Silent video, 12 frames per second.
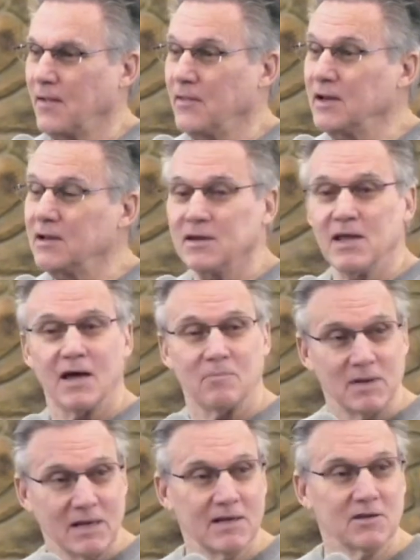And then a
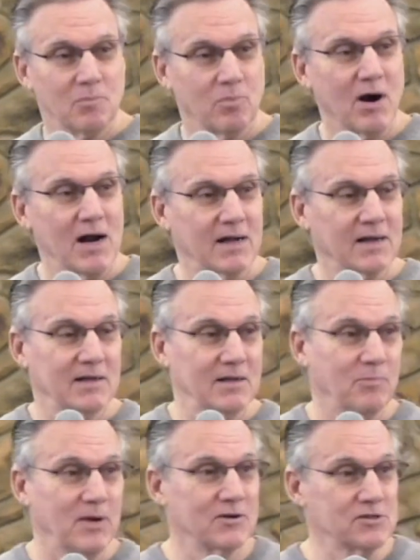net began to break. And
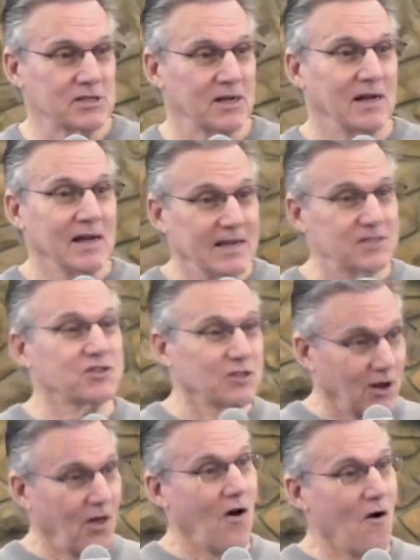then Peter said,
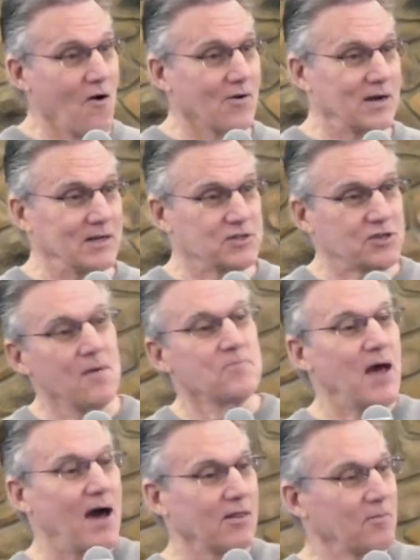It's the Lord. And he
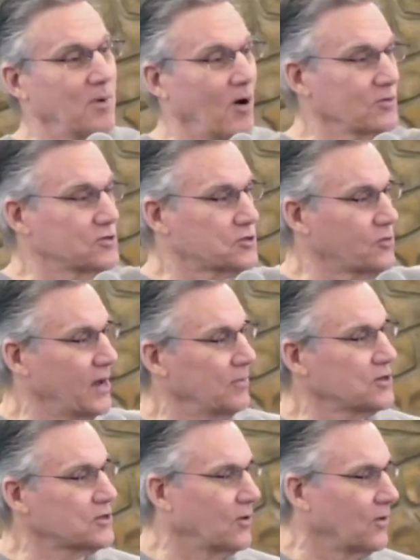jumped out of the boat and
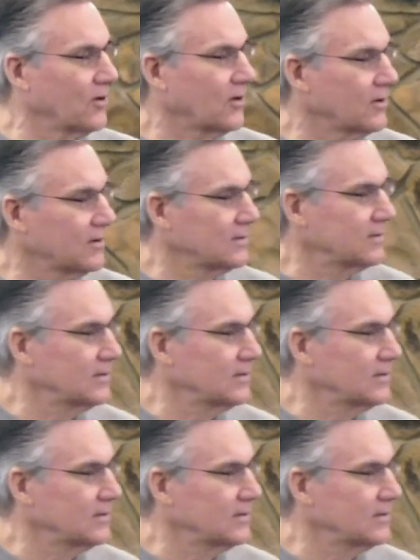swam to shore.